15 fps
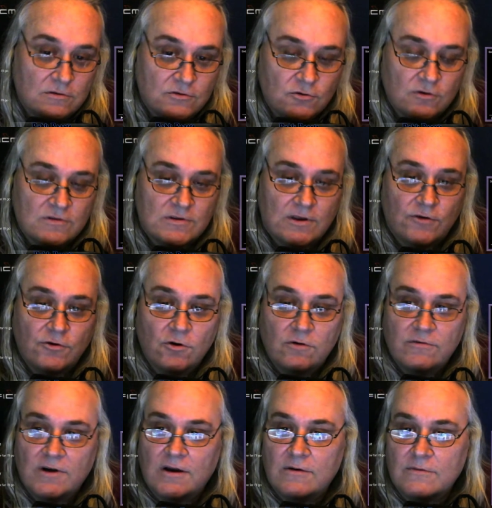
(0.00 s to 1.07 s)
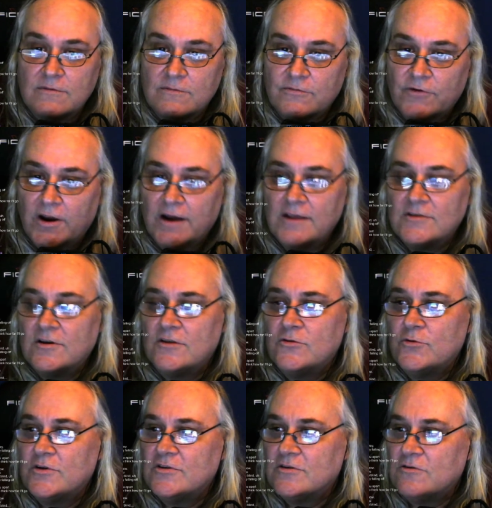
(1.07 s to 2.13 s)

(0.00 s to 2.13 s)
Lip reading: Soda Stereo over on Fridays on Twitch.